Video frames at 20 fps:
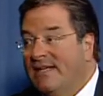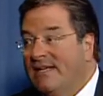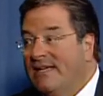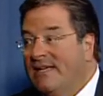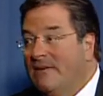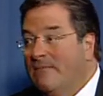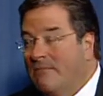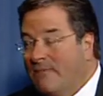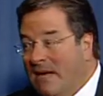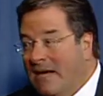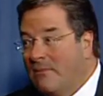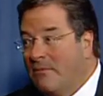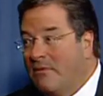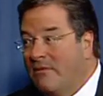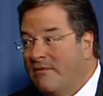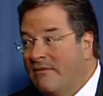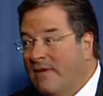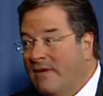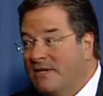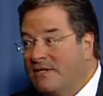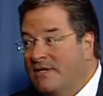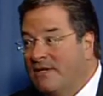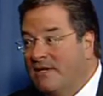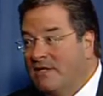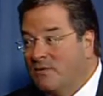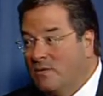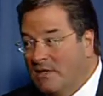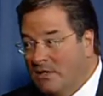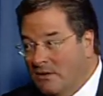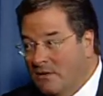In my profession, as
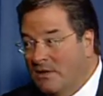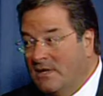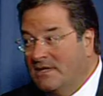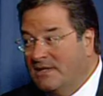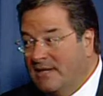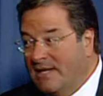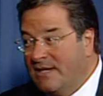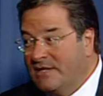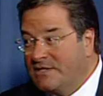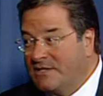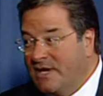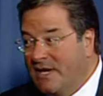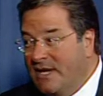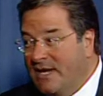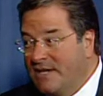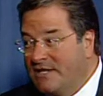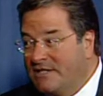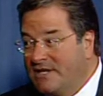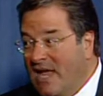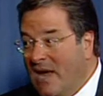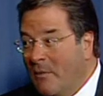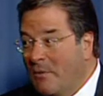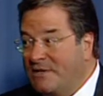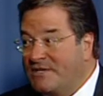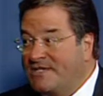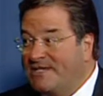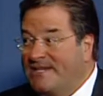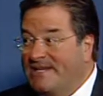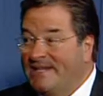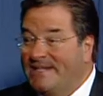we look at that change and we're
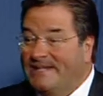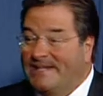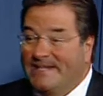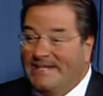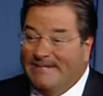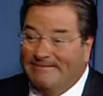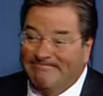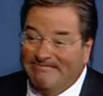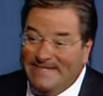seeing the,